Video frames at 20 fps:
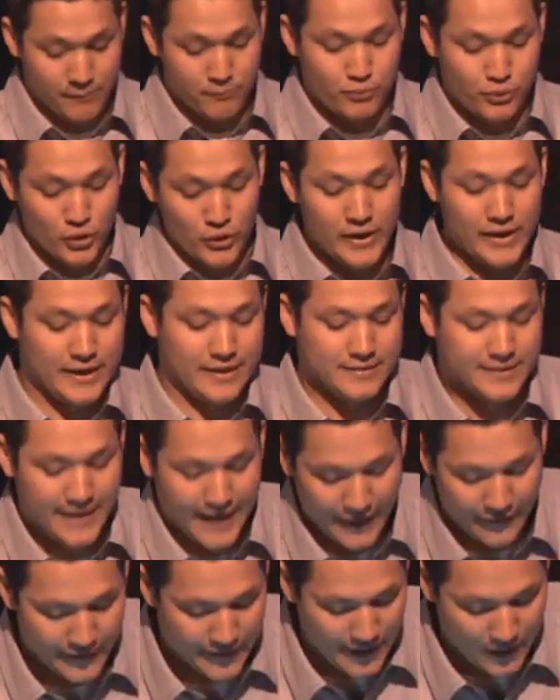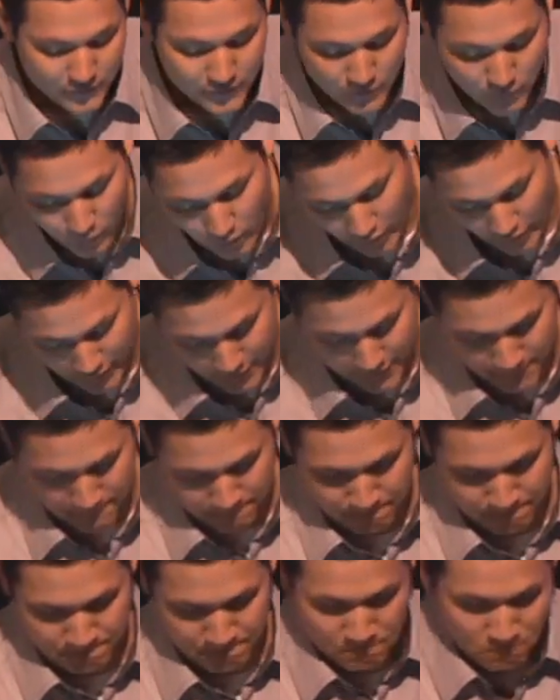Brutius carried out the work.
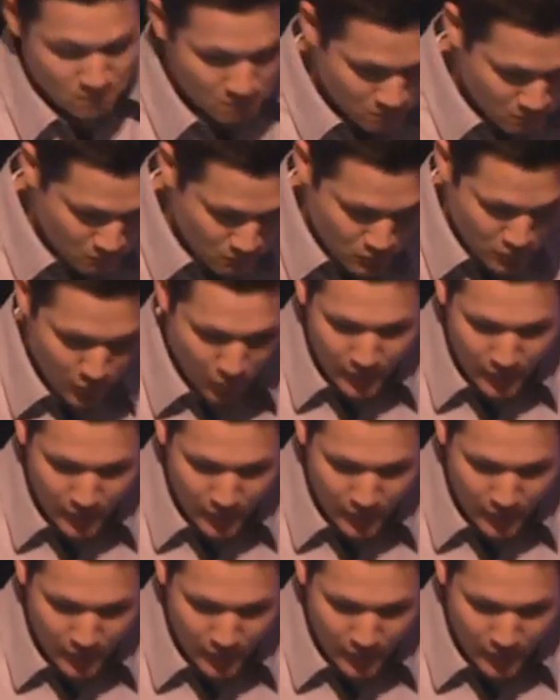It's